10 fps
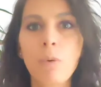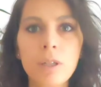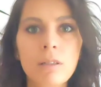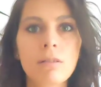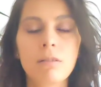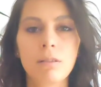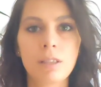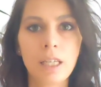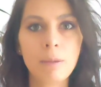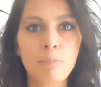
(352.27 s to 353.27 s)
focus,
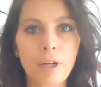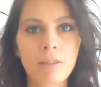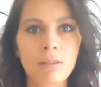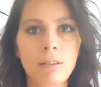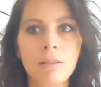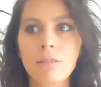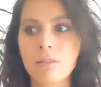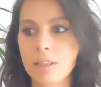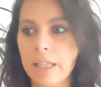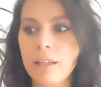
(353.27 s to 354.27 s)
stay
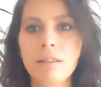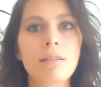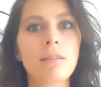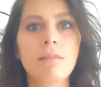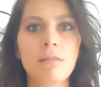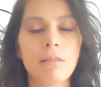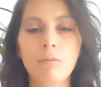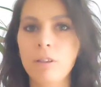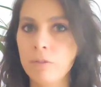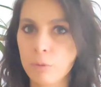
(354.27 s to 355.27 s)
present, stay
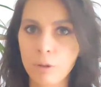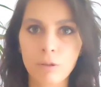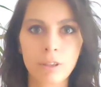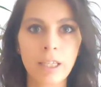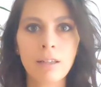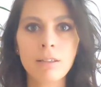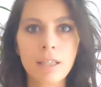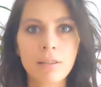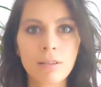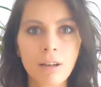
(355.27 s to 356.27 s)
consistent even with your
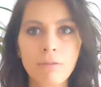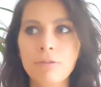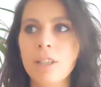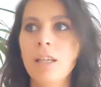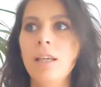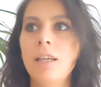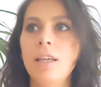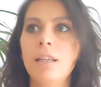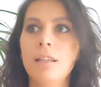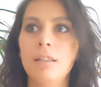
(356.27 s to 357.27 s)
day-to-day stuff,
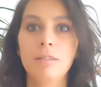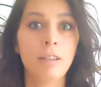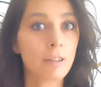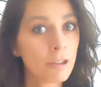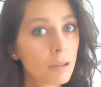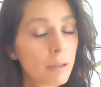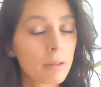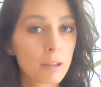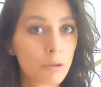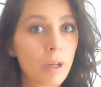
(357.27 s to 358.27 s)
not just
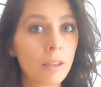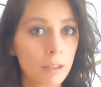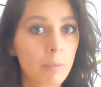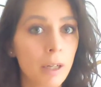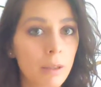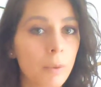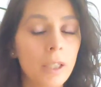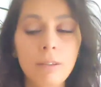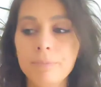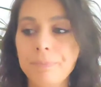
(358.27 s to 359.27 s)
around sexuality, by the
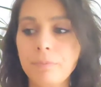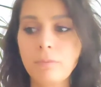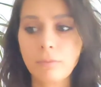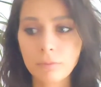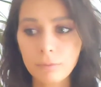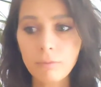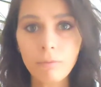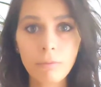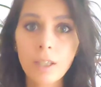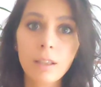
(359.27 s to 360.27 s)
way,
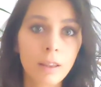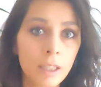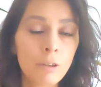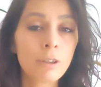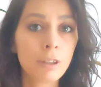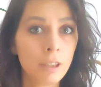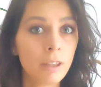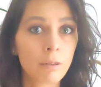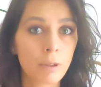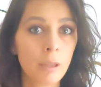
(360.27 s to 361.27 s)
then you're
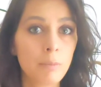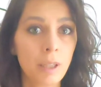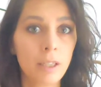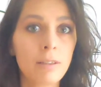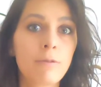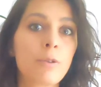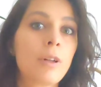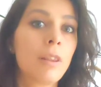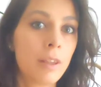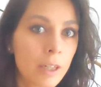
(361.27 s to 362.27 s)
in the right place
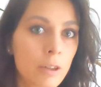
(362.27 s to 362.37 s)
for